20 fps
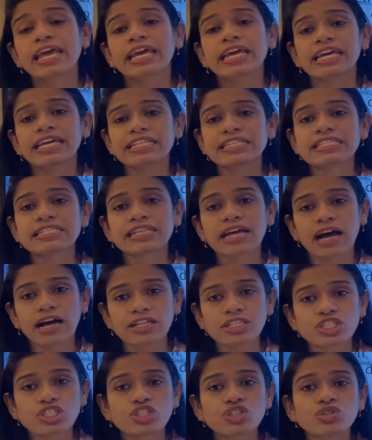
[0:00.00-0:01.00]
it
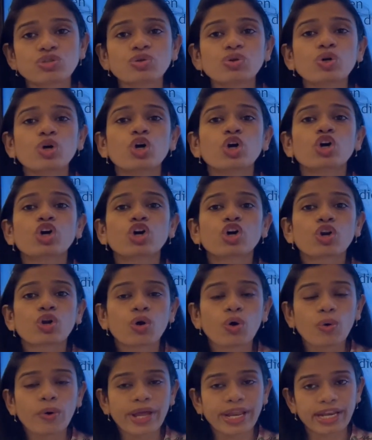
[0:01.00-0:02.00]
starts to
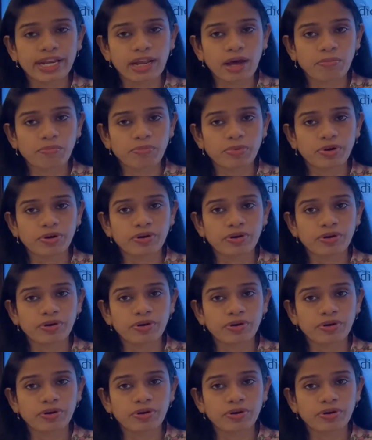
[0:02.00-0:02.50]
grow in number,